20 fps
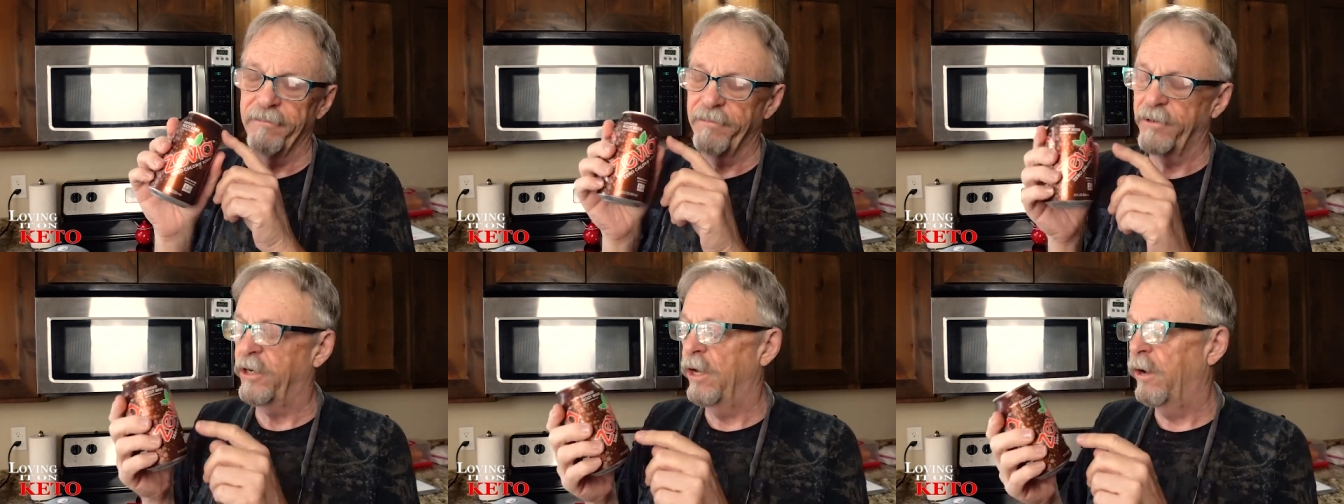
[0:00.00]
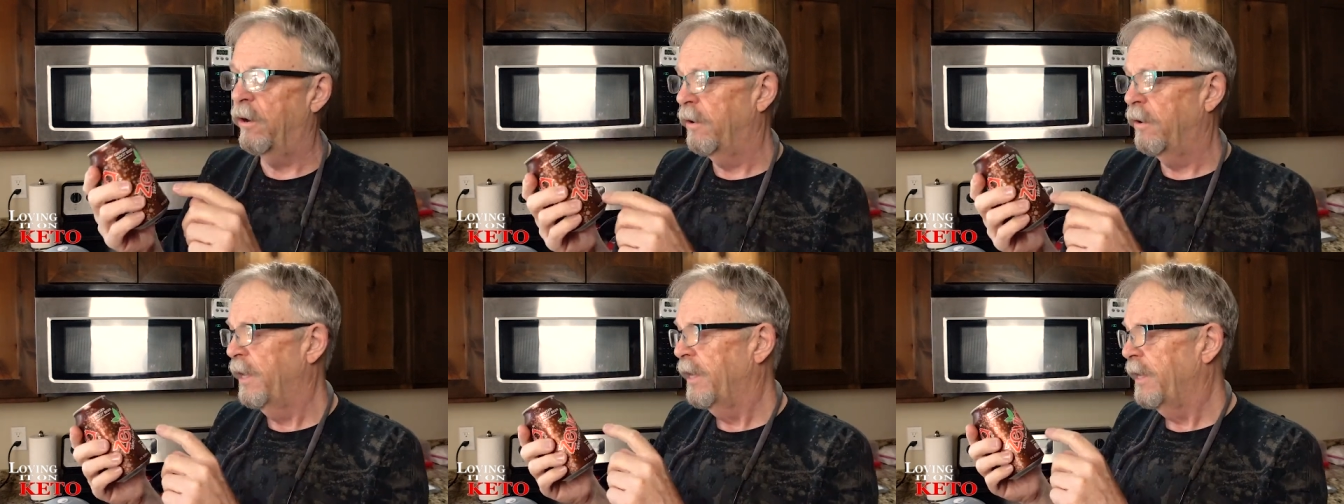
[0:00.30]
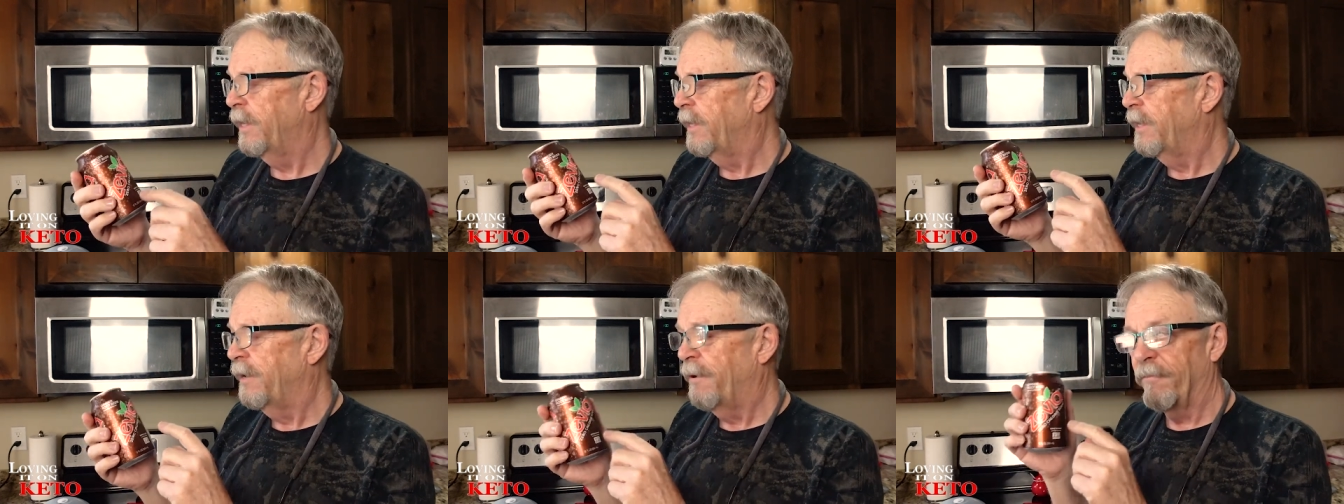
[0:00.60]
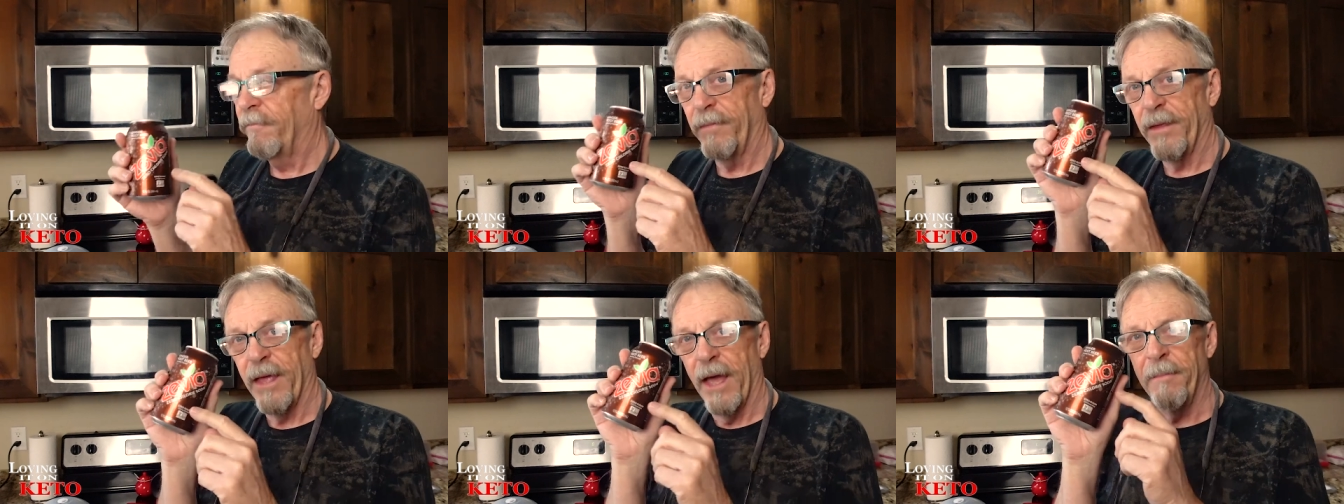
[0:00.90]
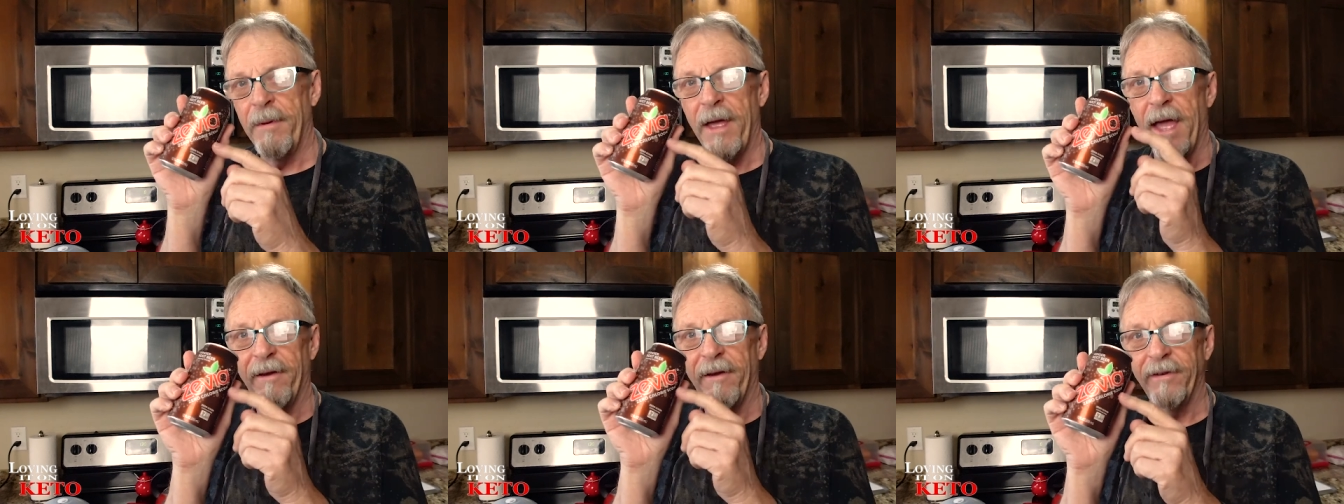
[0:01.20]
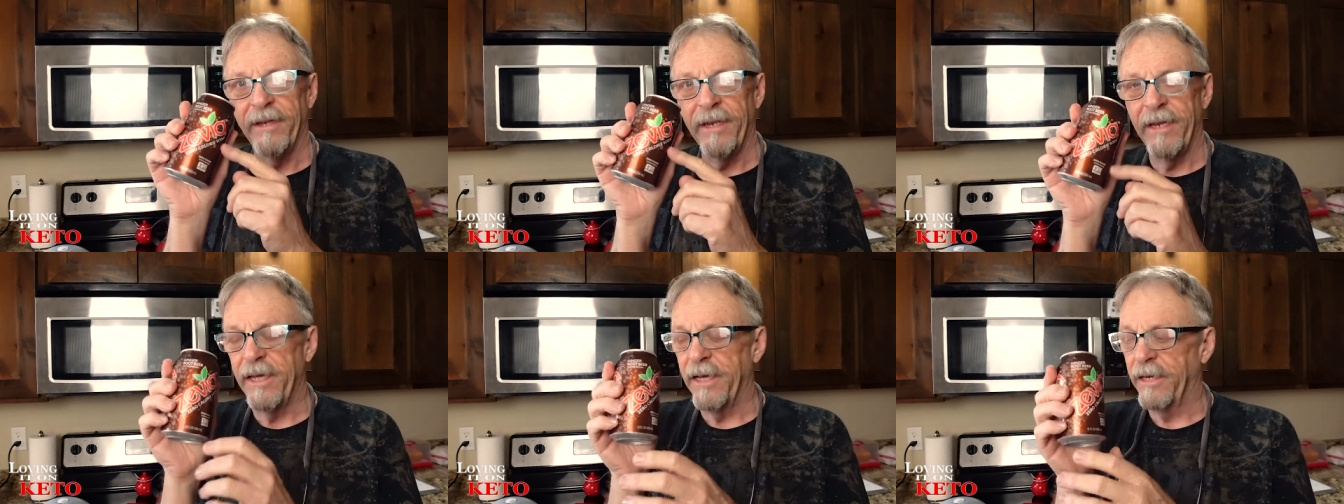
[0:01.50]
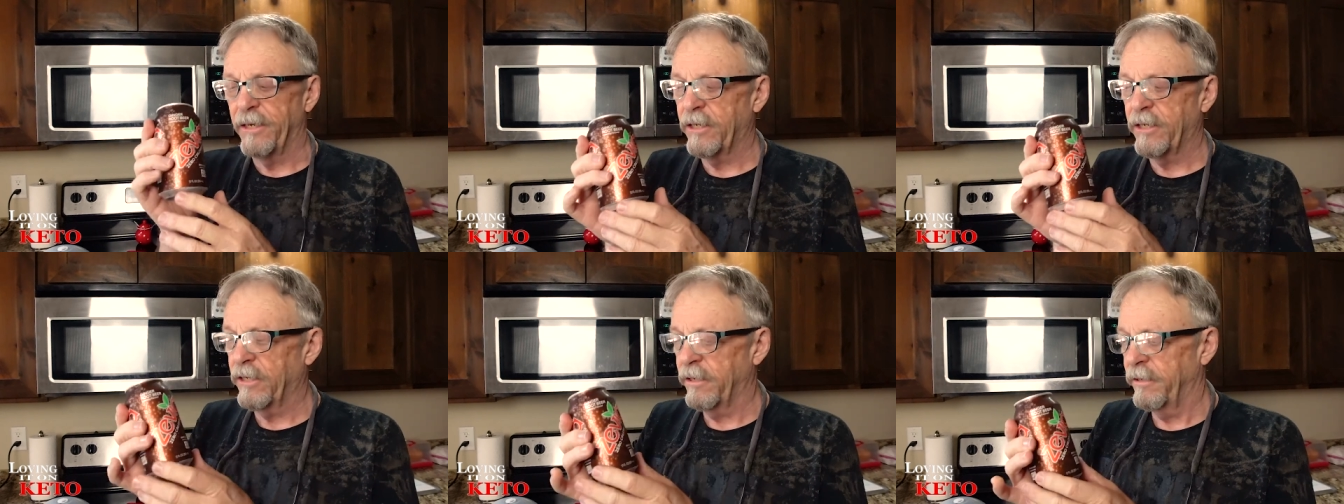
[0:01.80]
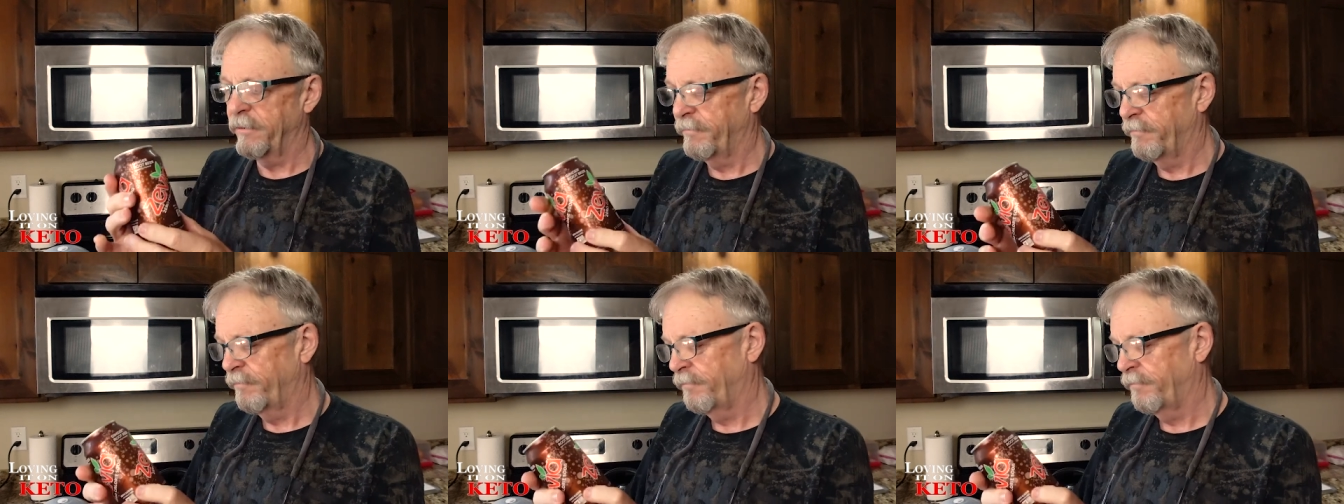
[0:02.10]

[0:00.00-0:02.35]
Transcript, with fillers: So I'm having this.